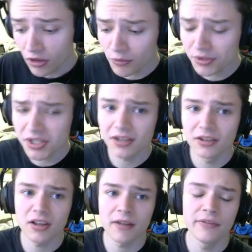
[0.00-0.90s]
We'll take a
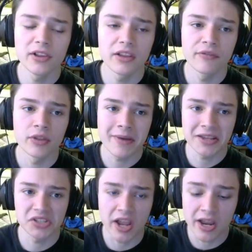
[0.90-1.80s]
look. I feel like for the
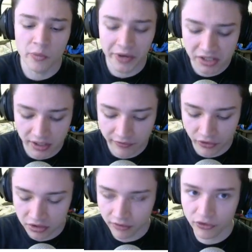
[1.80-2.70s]
past 8 weeks I've
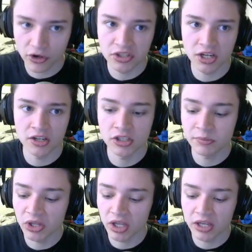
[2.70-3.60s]
looked at Furry Tech and just
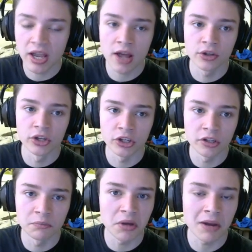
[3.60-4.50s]
been like, yeah, they're
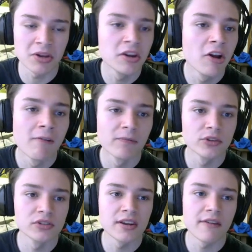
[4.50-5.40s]
good. But, I mean,
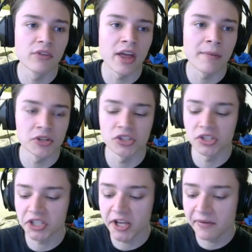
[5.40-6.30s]
there's never that much to
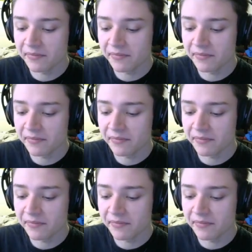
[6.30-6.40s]
say.